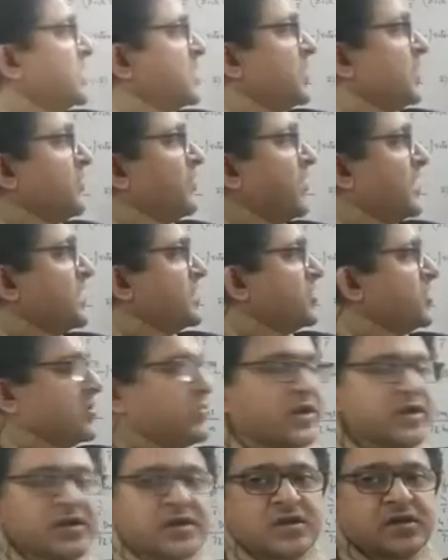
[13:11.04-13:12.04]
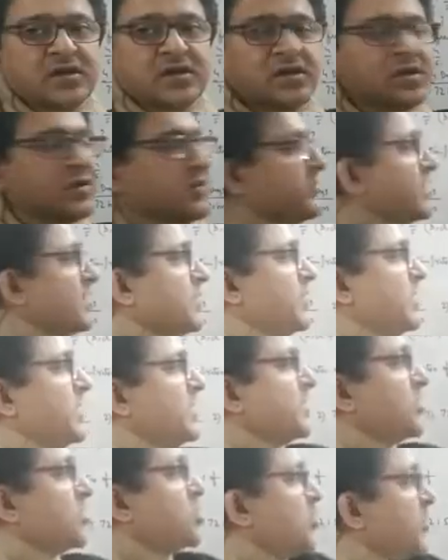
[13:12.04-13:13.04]
1 kilometer will be
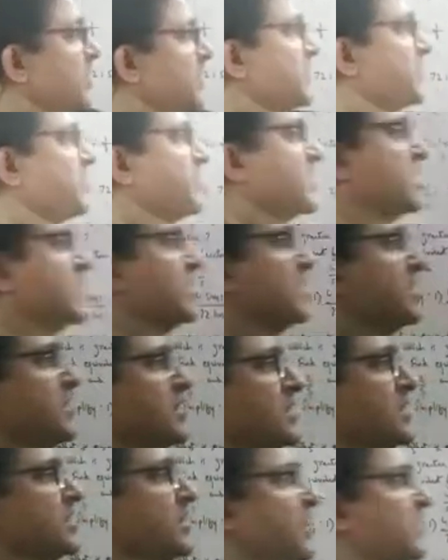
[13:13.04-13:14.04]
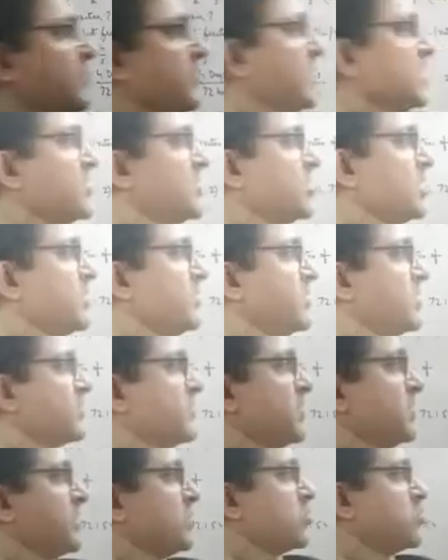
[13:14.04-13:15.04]
2 by 50. 1 kilometer will
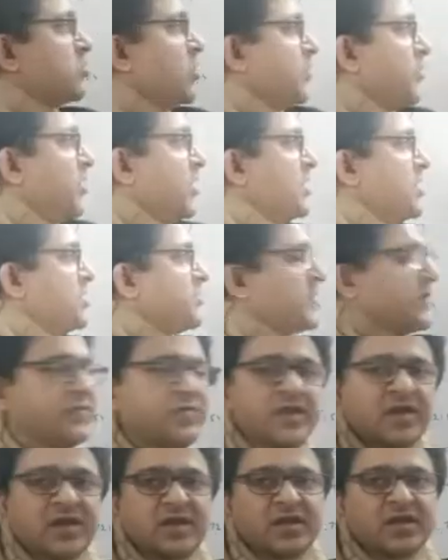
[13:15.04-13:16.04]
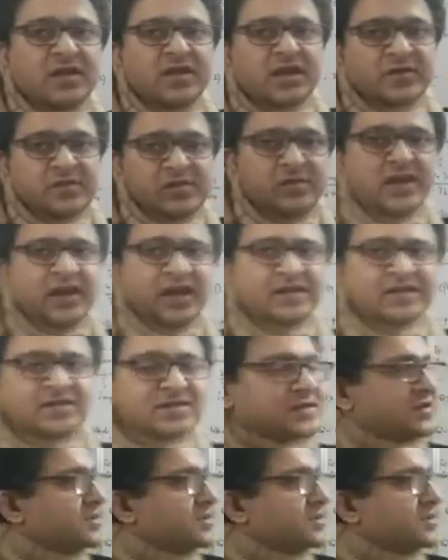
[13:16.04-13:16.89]
be 2 upon 50. It will be less.